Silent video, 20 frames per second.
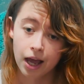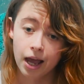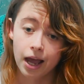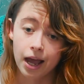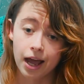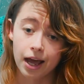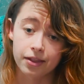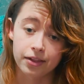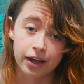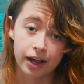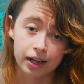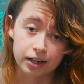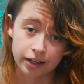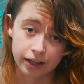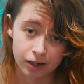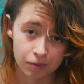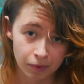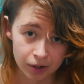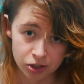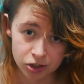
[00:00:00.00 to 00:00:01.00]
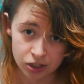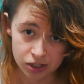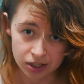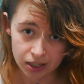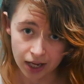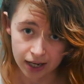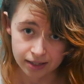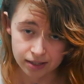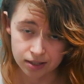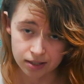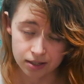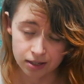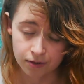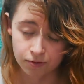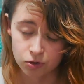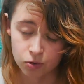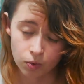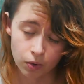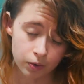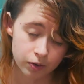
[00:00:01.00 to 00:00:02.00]
And they had like a bunch of slides and stuff.
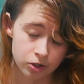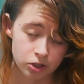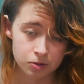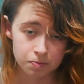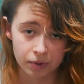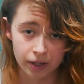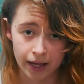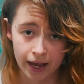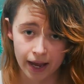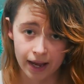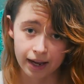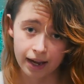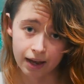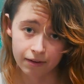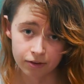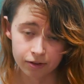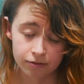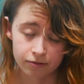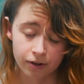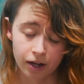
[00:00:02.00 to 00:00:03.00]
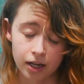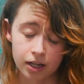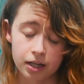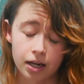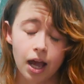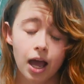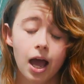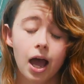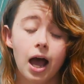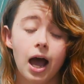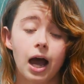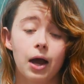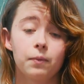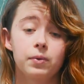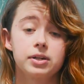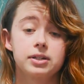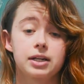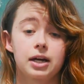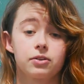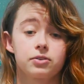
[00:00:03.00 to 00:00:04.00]
So we were just playing, having fun. I
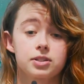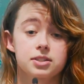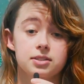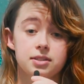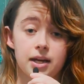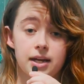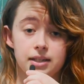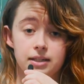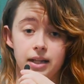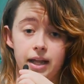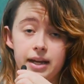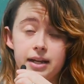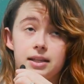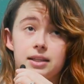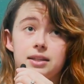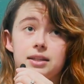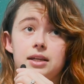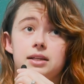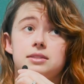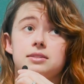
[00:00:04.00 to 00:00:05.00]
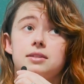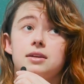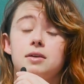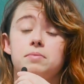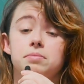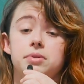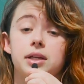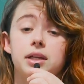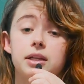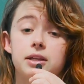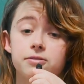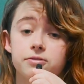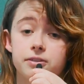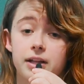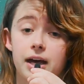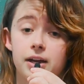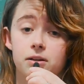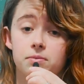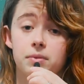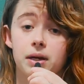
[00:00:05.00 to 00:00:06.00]
went down the slide like this, completely
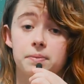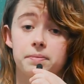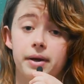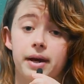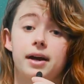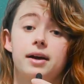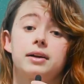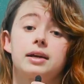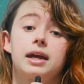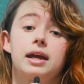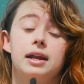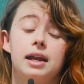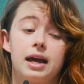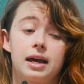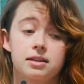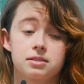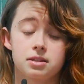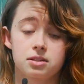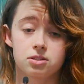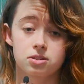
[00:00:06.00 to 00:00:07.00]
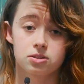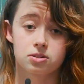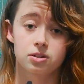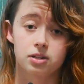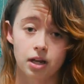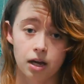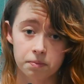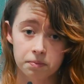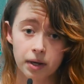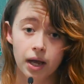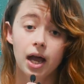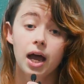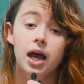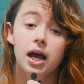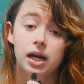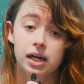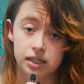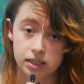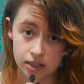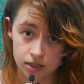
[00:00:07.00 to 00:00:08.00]
flat on my back. And as I stood up,
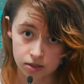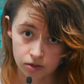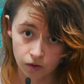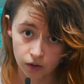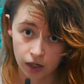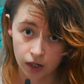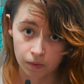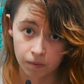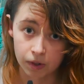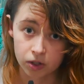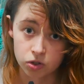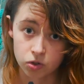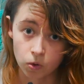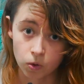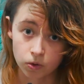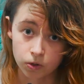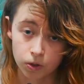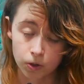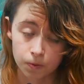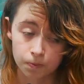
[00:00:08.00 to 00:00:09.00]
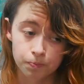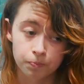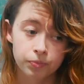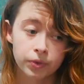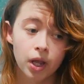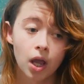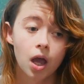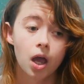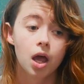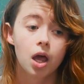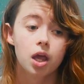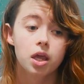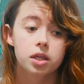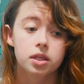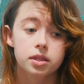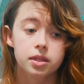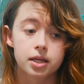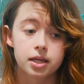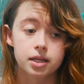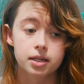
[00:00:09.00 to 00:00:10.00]
I dislocated my shoulder.
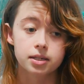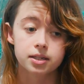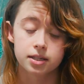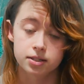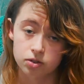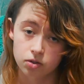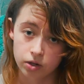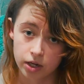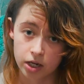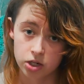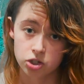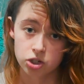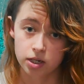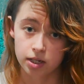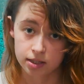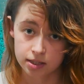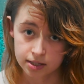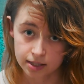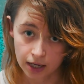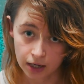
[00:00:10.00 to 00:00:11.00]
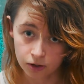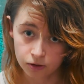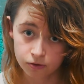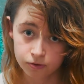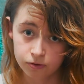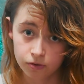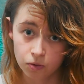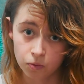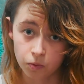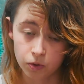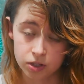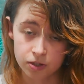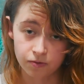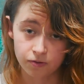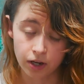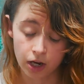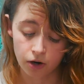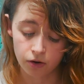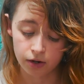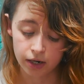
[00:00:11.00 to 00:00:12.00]
The dislocation itself was
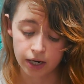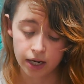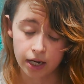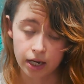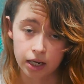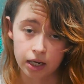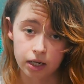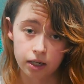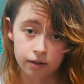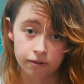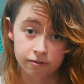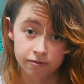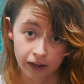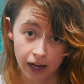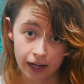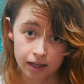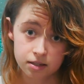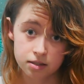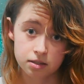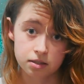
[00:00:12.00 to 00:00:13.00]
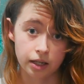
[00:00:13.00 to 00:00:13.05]
very fast.